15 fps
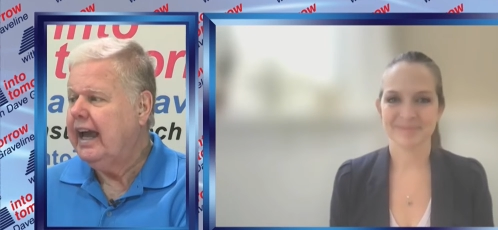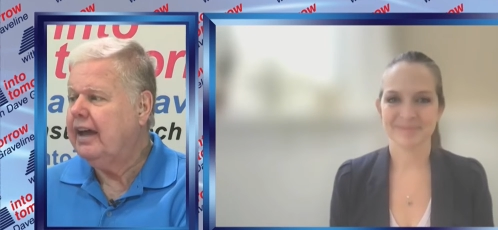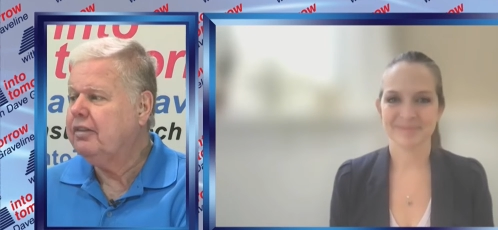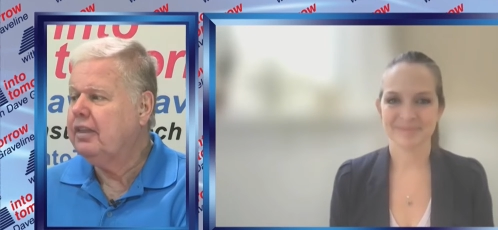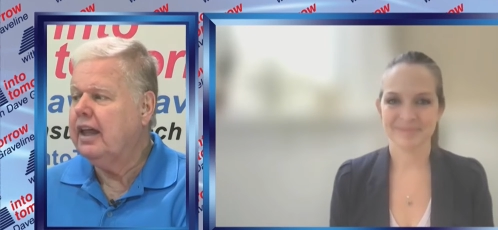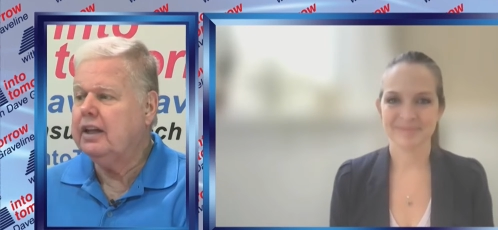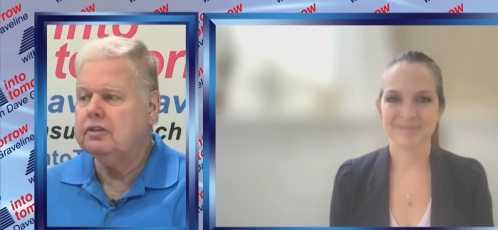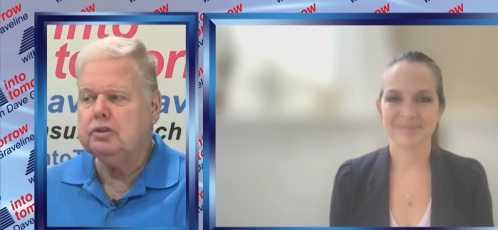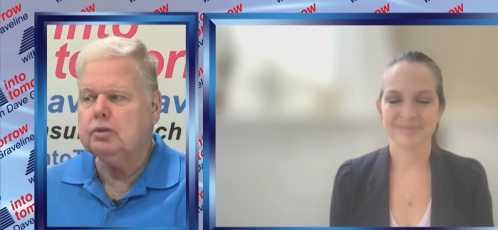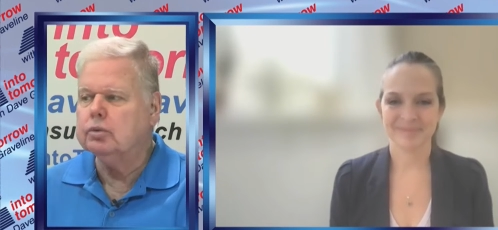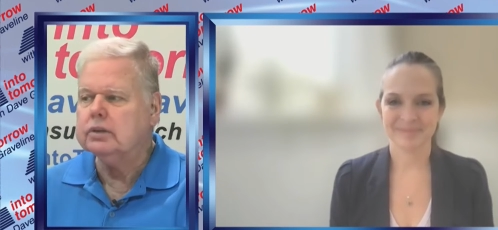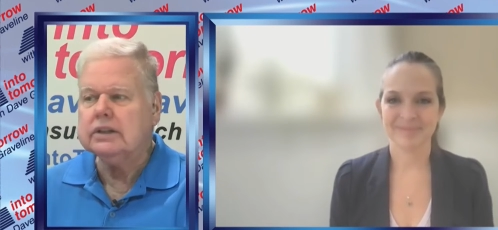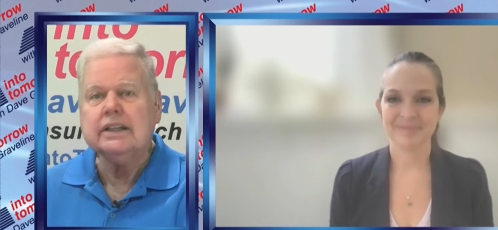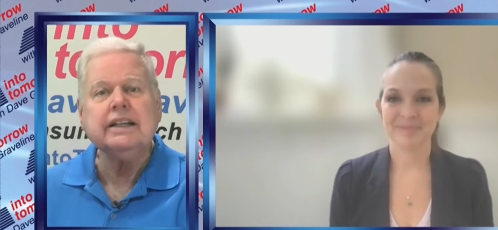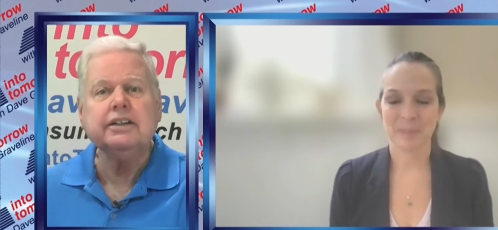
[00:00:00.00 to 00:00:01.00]
Speaker 1: And then
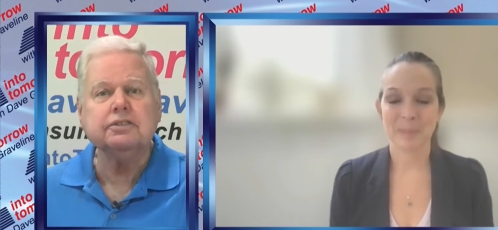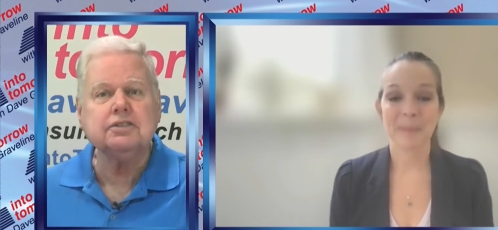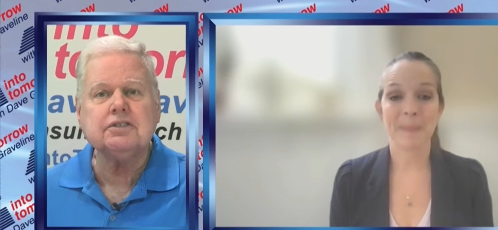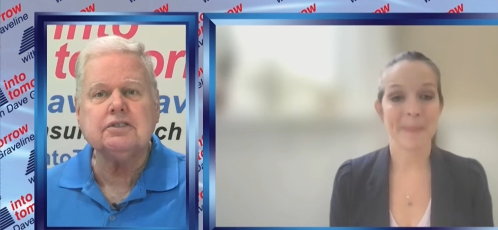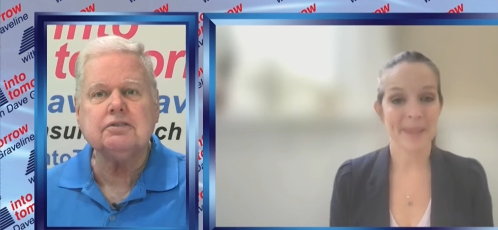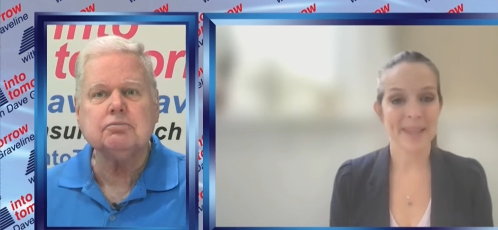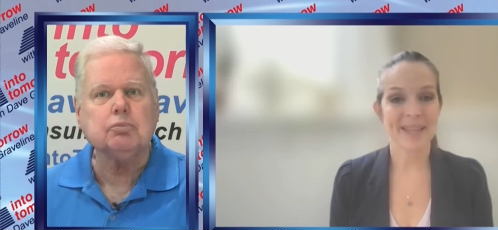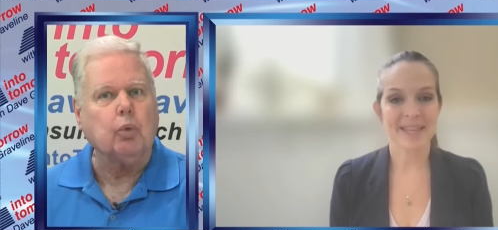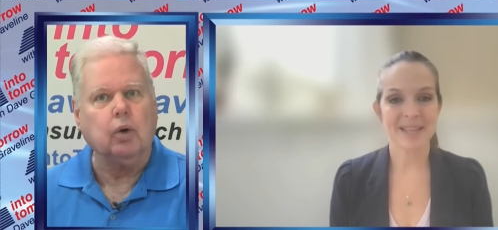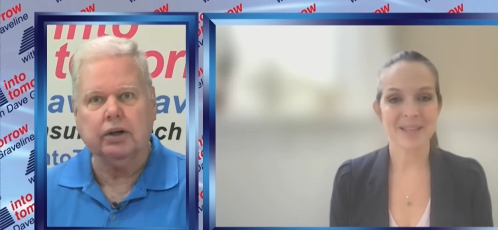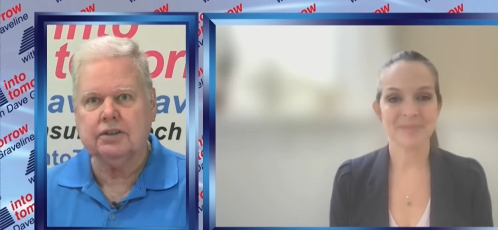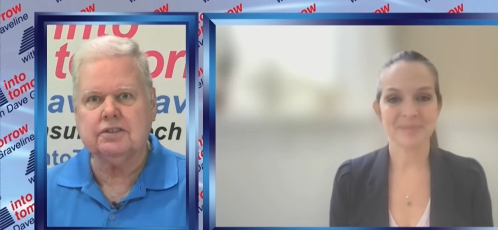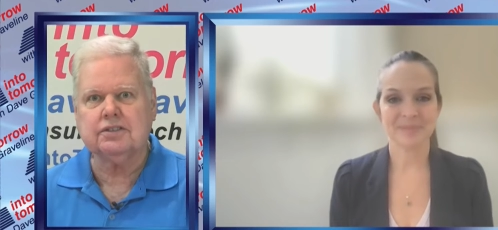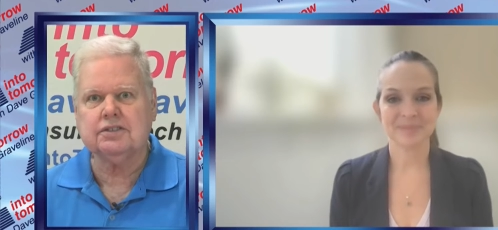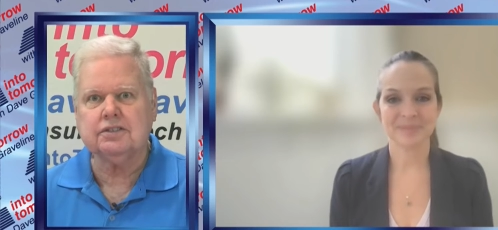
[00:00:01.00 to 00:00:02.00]
you list
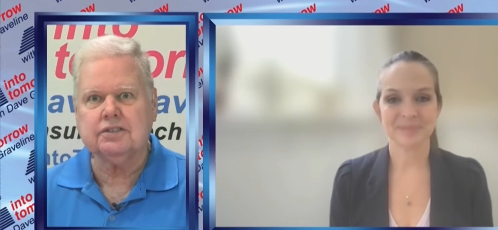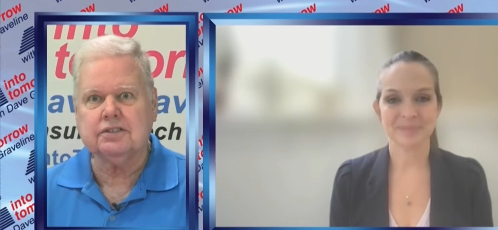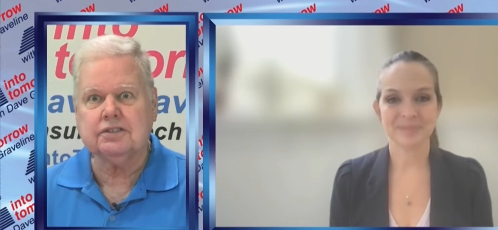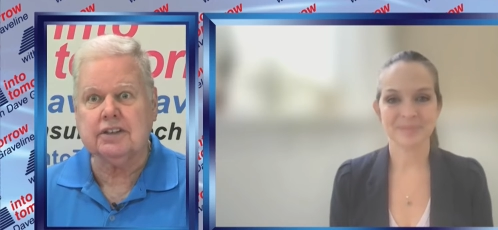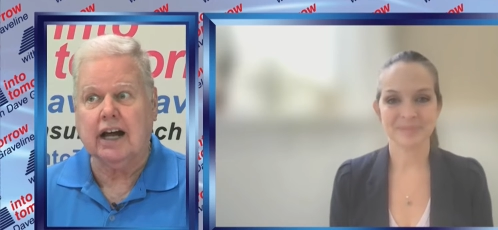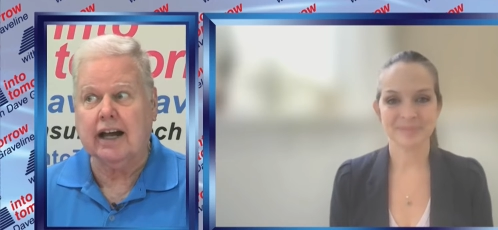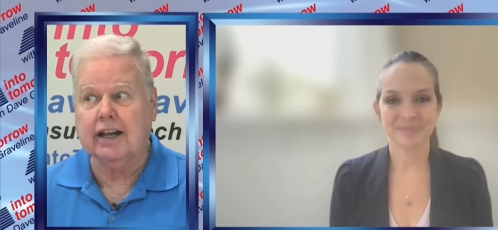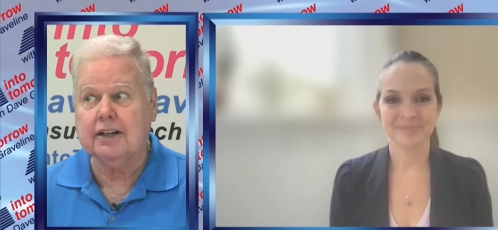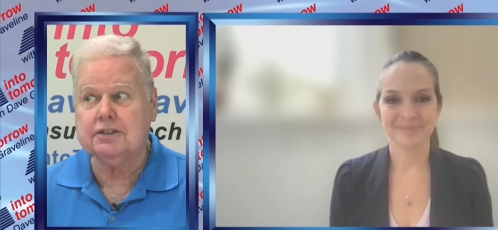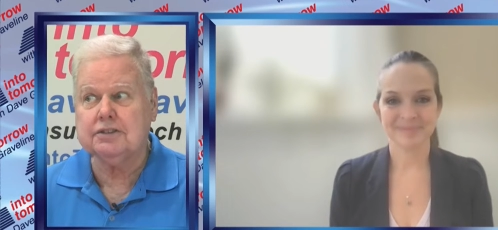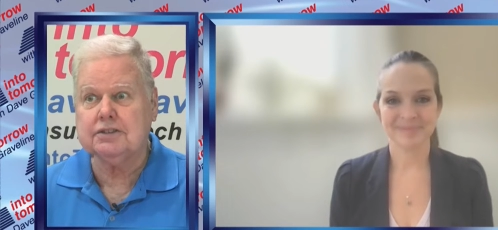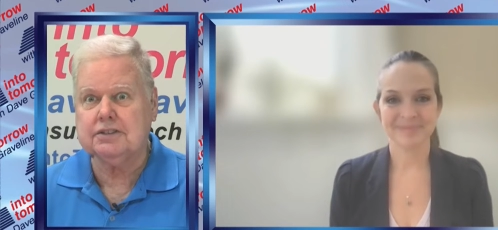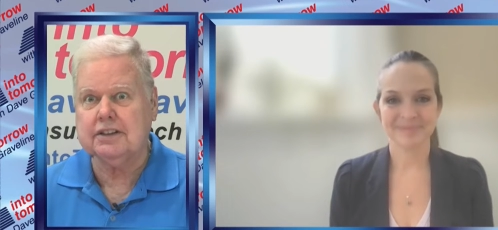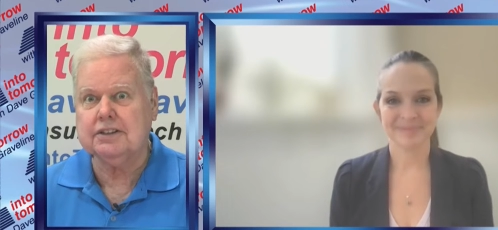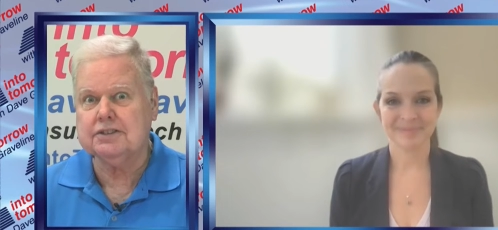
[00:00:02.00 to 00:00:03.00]
what
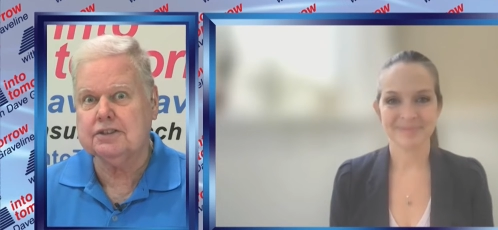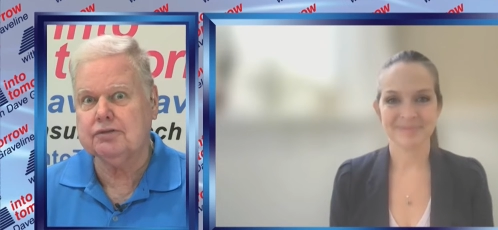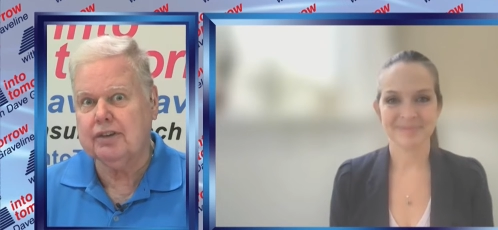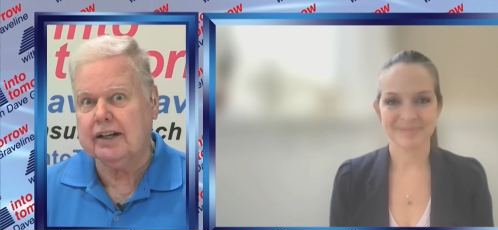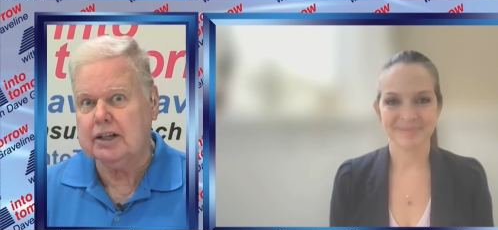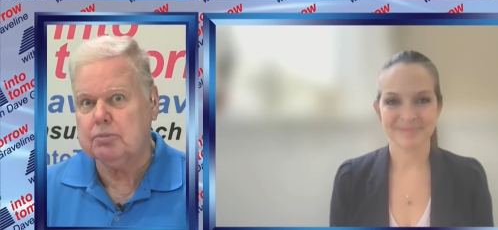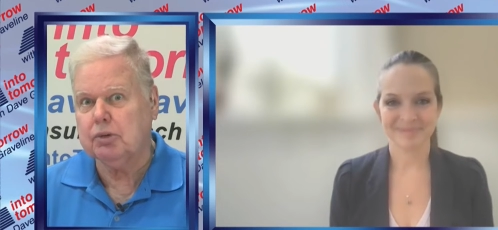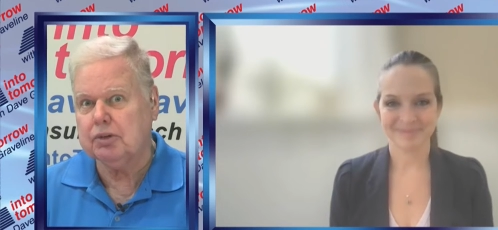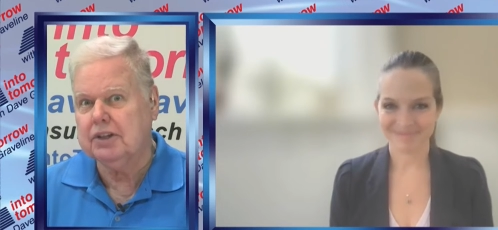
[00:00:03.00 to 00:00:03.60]
science is available